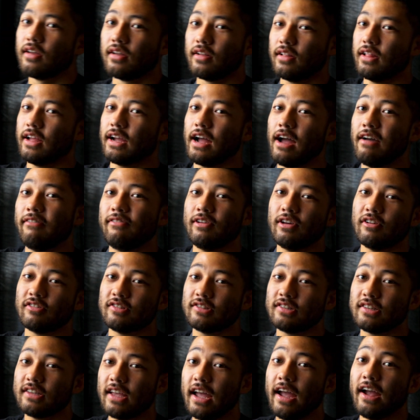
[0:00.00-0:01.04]
like, I feel
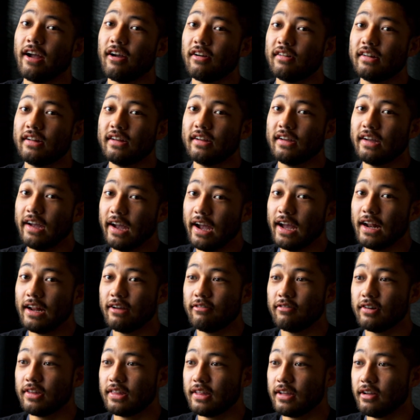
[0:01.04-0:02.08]
scared editing
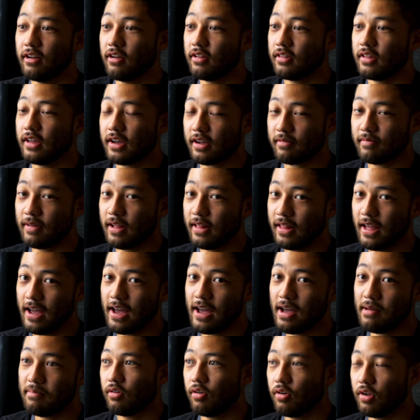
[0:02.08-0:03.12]
with it on like my
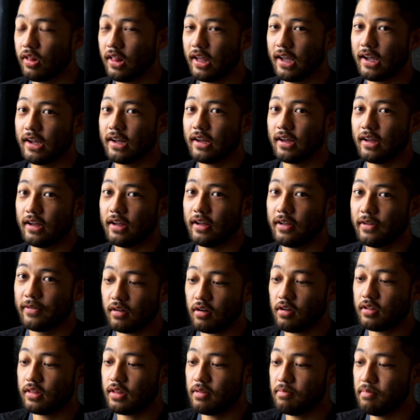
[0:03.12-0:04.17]
lap or like
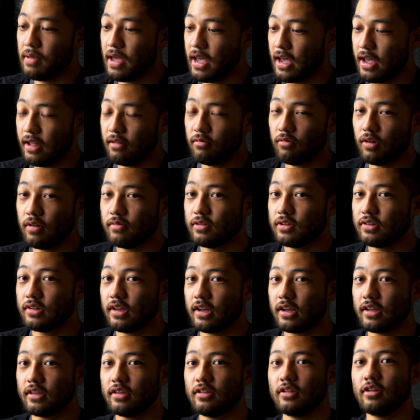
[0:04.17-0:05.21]
on the bed while I'm just
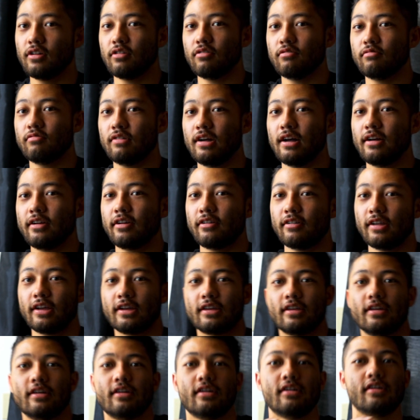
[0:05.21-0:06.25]
like, you know, how you're like,
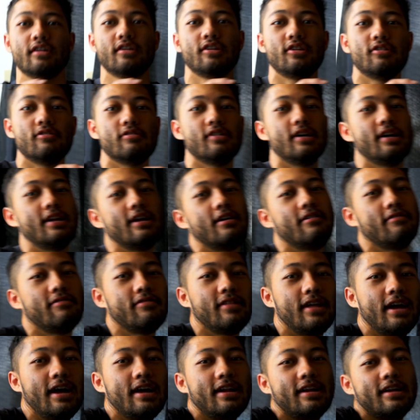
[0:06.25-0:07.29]
you lay down
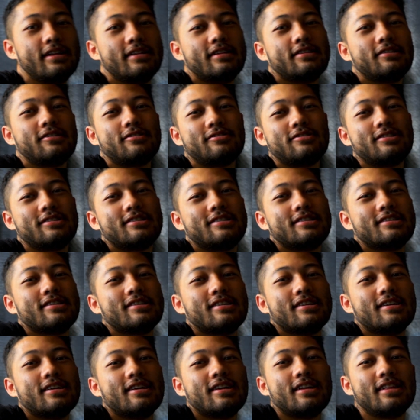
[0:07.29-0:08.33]
flat and then you're just
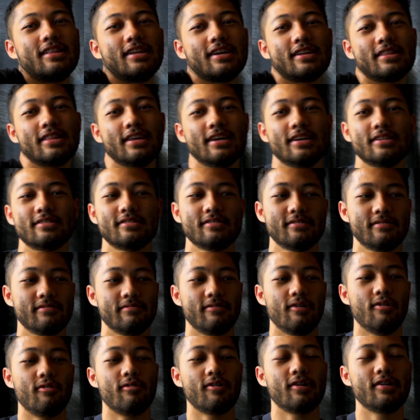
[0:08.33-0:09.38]
like this,
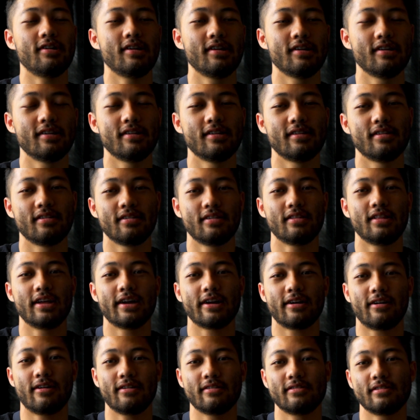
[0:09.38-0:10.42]
forward,
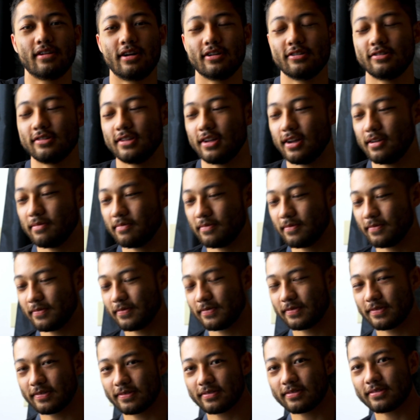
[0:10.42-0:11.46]
like hunched up,
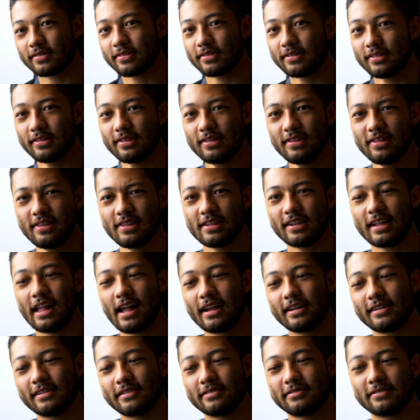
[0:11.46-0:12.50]

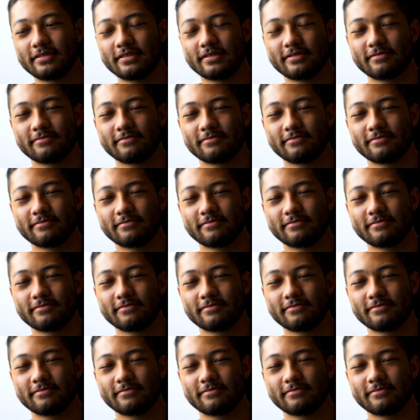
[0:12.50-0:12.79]
kind of.